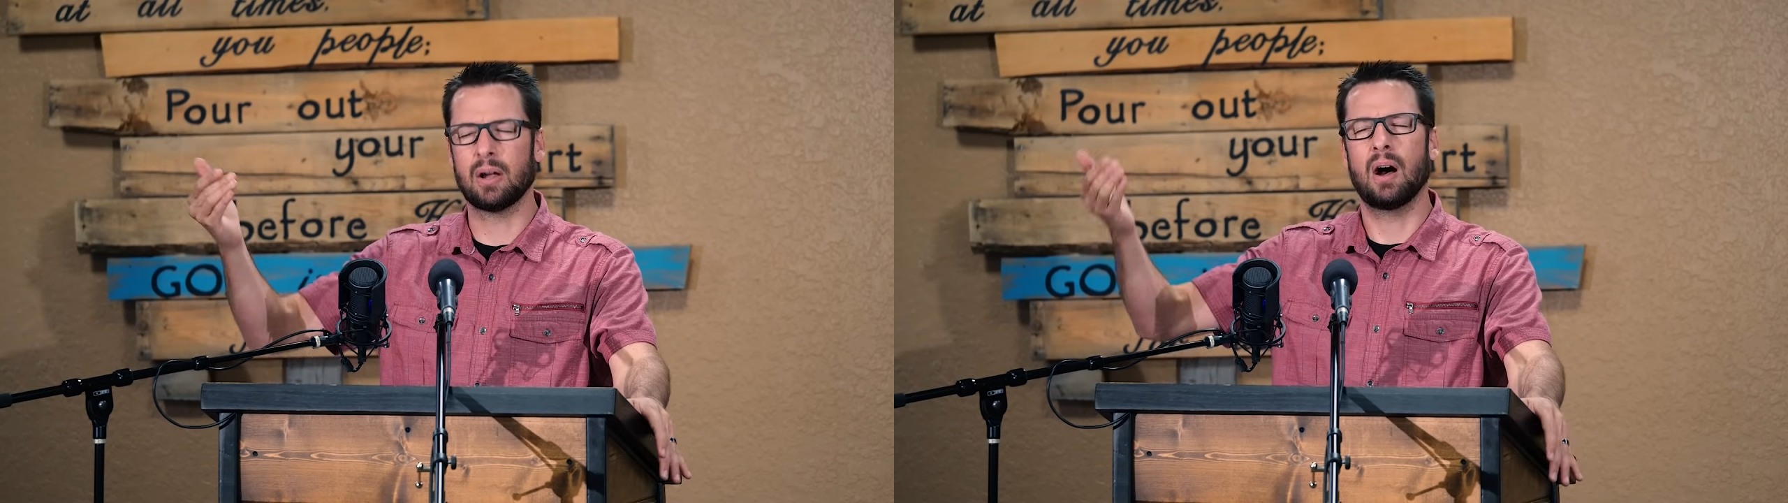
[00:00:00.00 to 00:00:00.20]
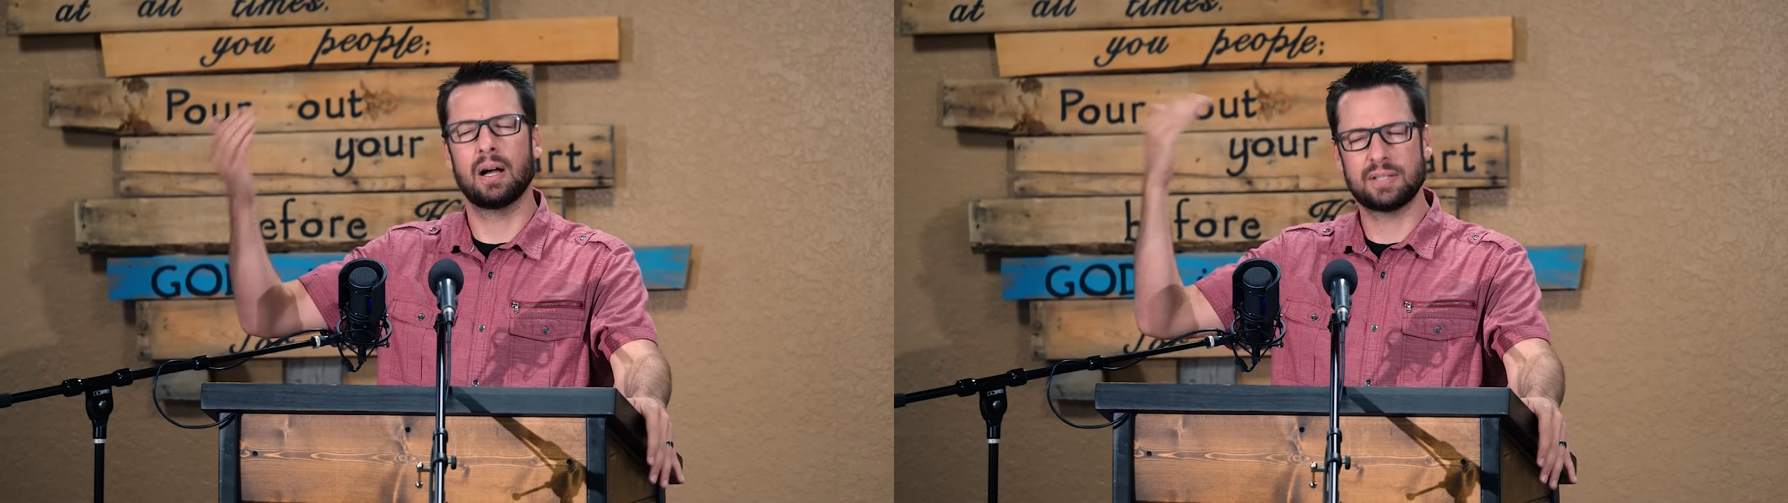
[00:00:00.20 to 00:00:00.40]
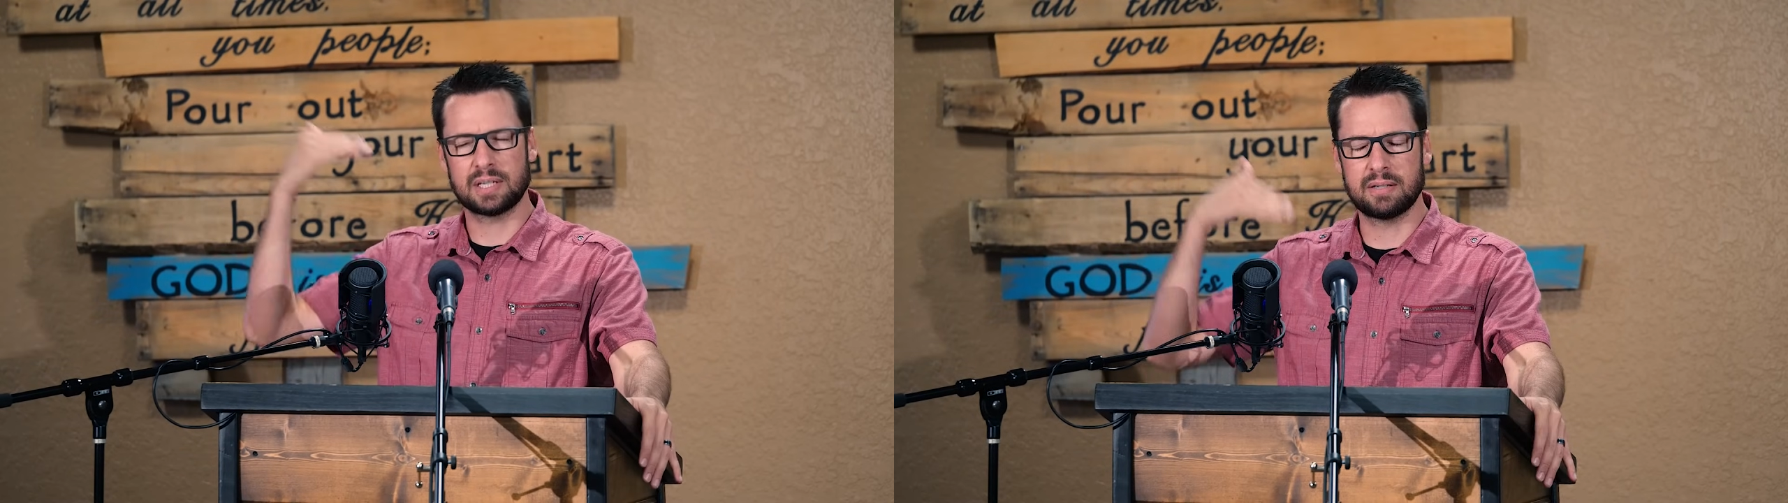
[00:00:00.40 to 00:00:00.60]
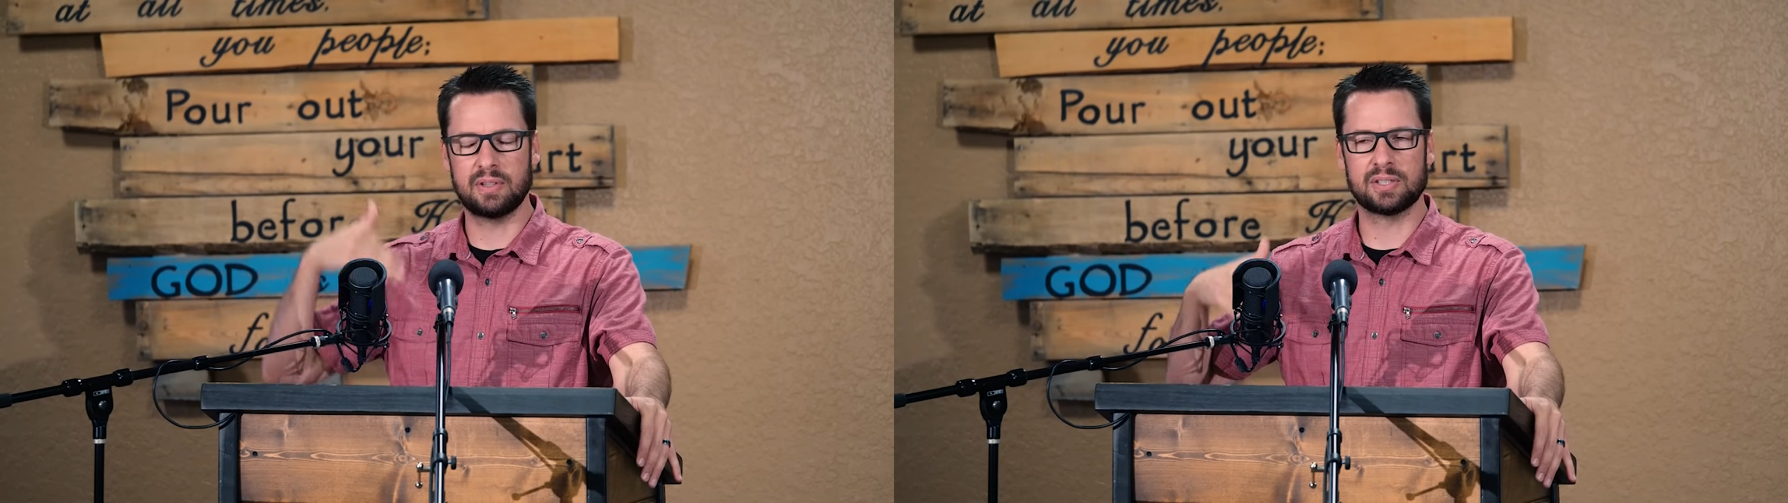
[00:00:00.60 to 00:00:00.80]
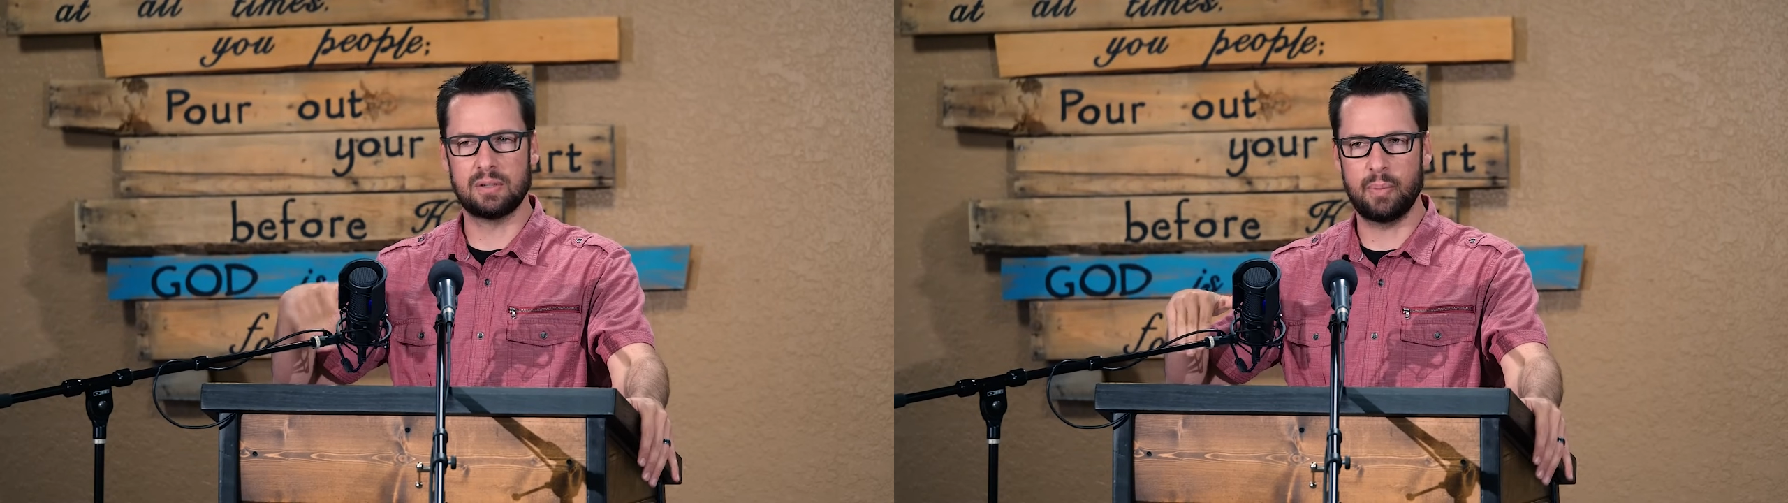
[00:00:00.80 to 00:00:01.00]
in context
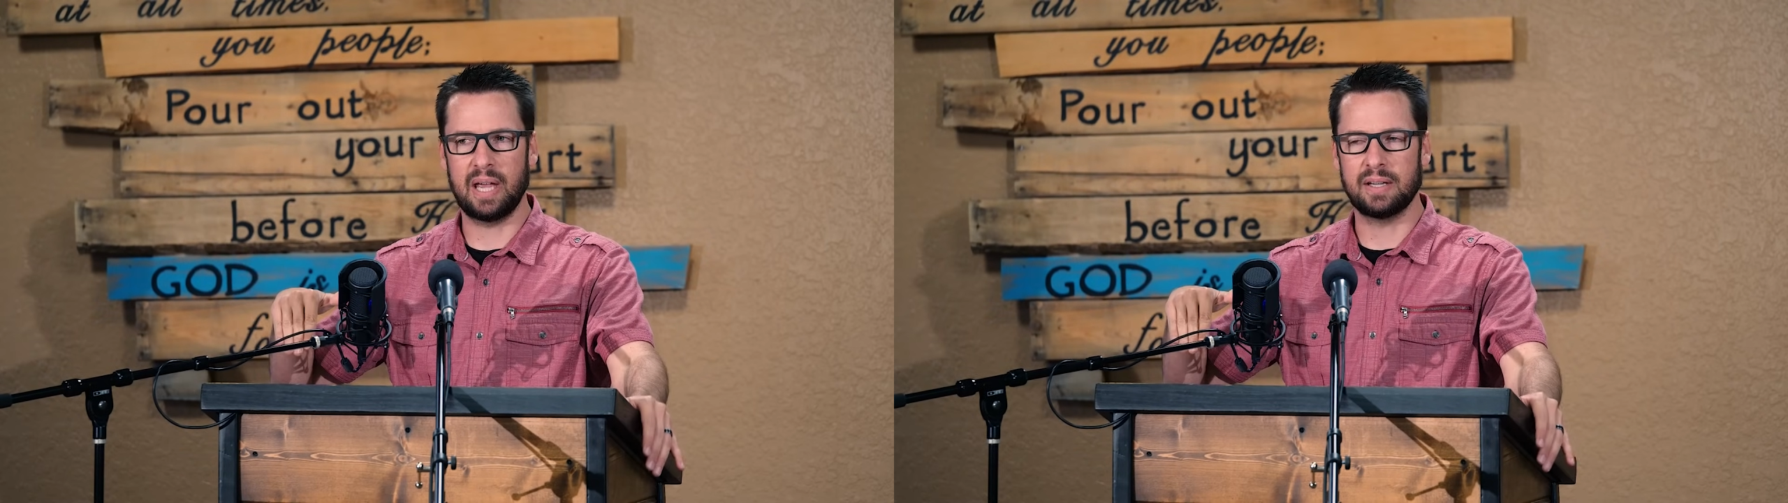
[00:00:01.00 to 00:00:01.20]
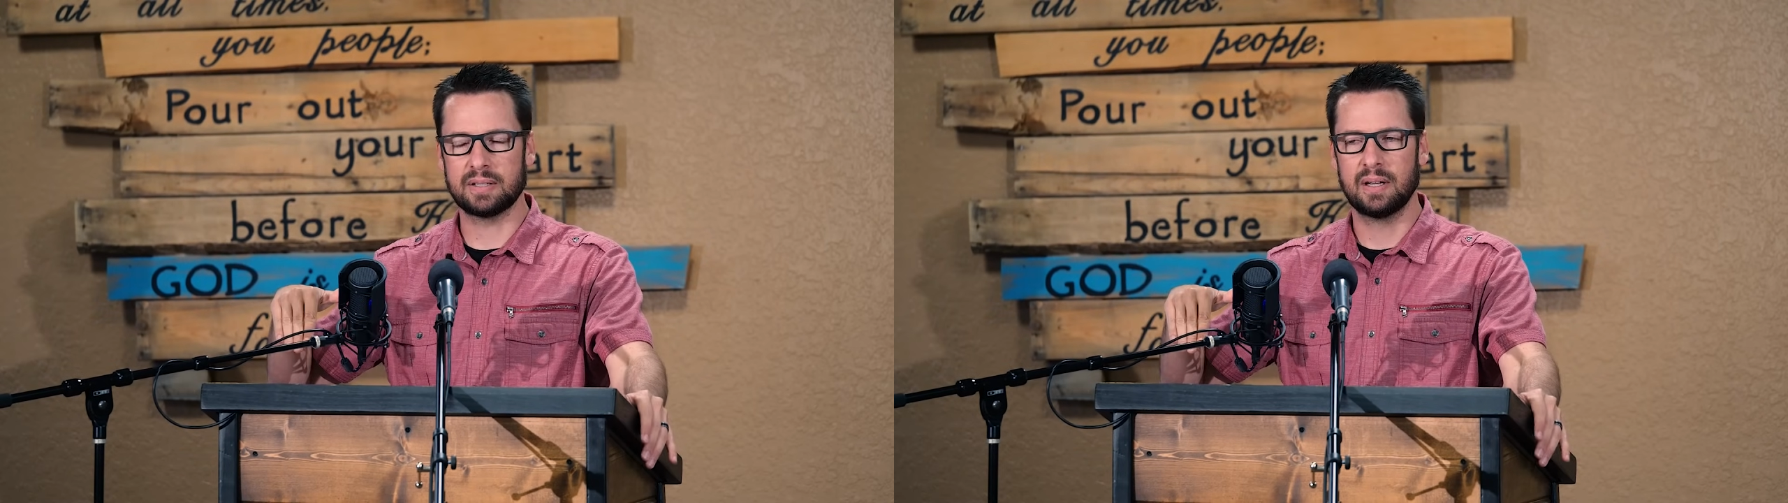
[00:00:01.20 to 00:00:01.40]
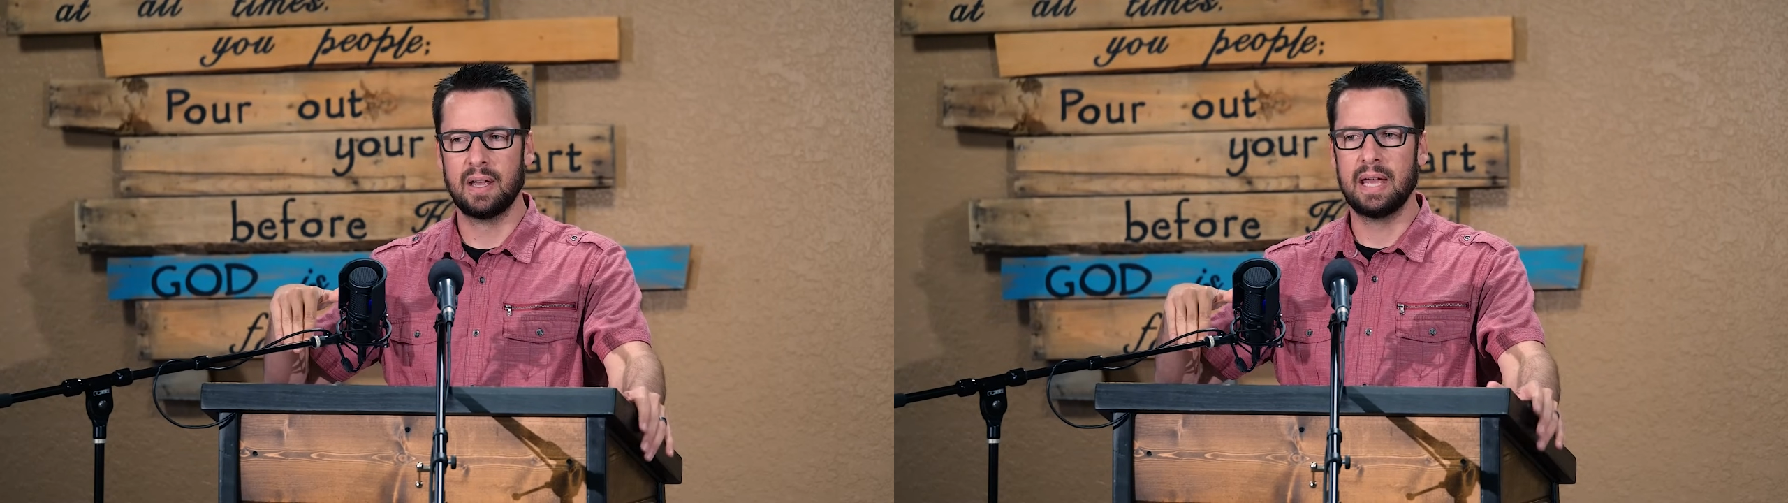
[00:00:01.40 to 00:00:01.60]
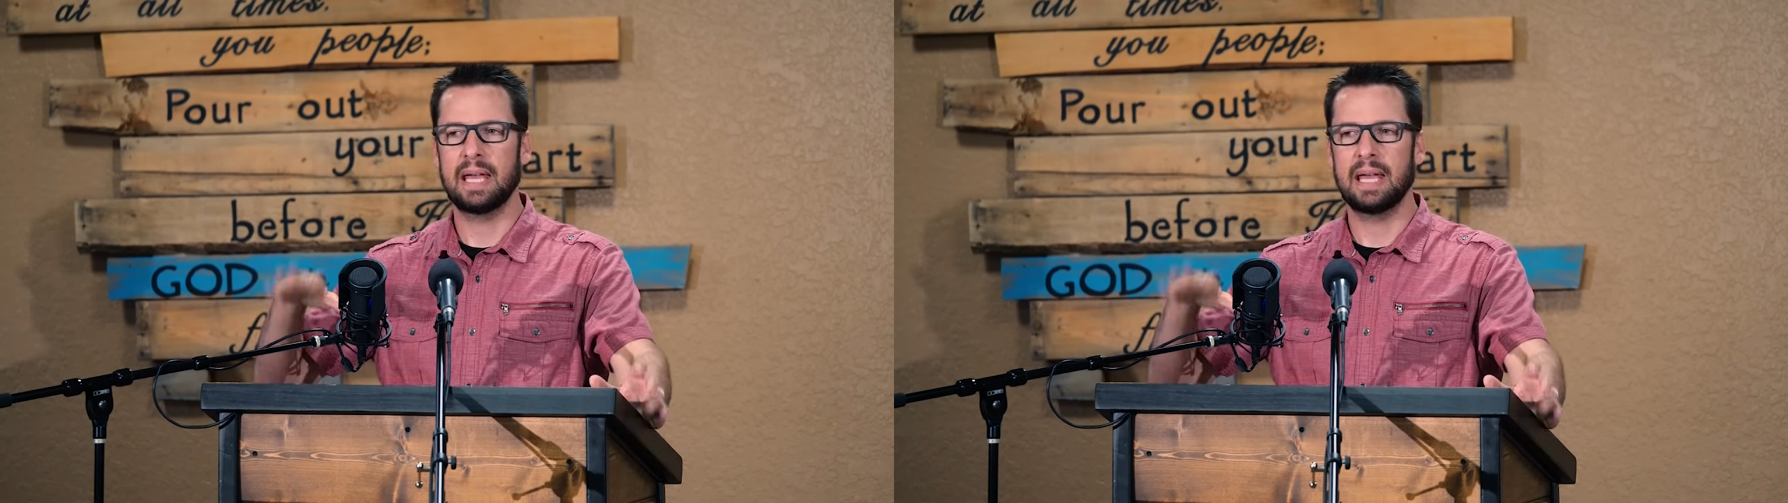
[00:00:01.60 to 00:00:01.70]
of this debate,